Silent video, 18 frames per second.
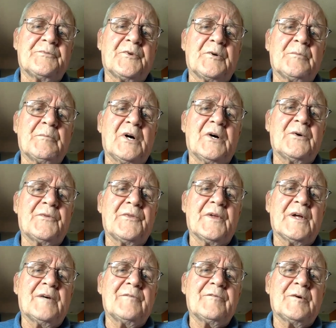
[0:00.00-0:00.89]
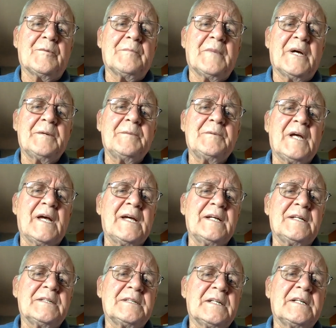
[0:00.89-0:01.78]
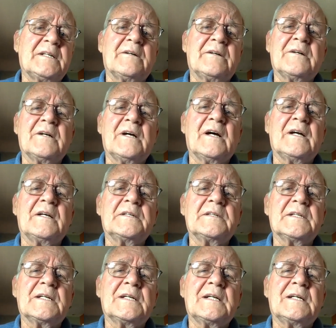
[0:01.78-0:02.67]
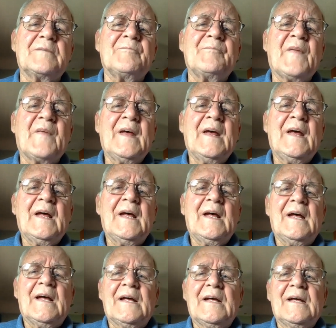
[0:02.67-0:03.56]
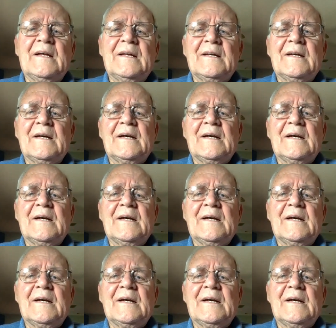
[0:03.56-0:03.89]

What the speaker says: for both of them, maybe 18 or 19. And